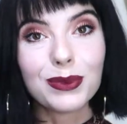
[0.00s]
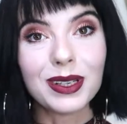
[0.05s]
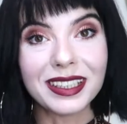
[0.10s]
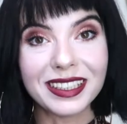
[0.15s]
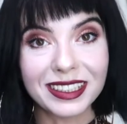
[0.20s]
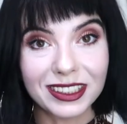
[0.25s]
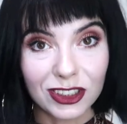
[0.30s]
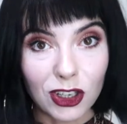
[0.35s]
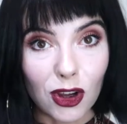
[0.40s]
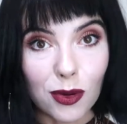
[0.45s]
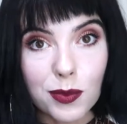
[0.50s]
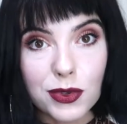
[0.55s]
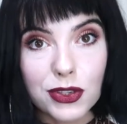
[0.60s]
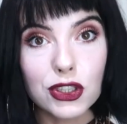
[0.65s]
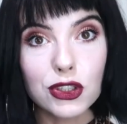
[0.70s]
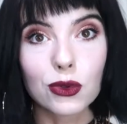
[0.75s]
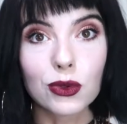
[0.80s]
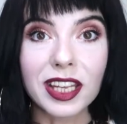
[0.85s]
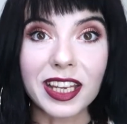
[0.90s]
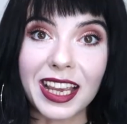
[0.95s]
when it
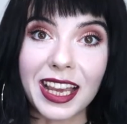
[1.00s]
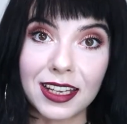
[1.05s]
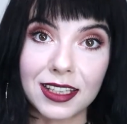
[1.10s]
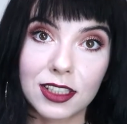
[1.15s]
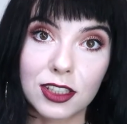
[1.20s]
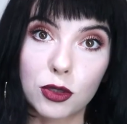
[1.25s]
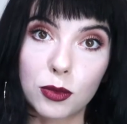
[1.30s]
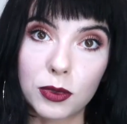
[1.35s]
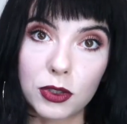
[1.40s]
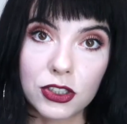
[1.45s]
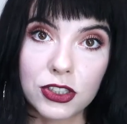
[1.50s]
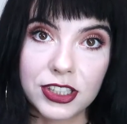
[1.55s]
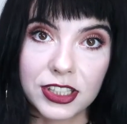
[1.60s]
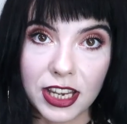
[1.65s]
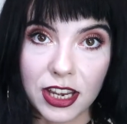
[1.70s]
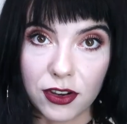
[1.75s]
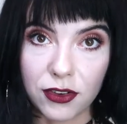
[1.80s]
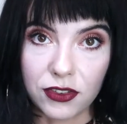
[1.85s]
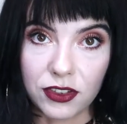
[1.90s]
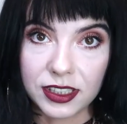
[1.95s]
comes to the customer
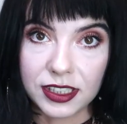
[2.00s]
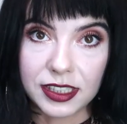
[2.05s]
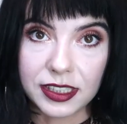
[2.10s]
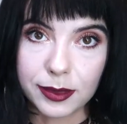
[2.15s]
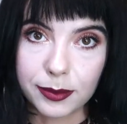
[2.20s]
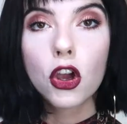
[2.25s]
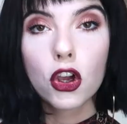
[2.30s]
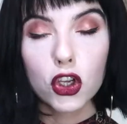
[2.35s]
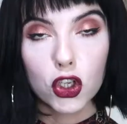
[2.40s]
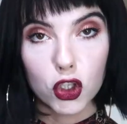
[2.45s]
service.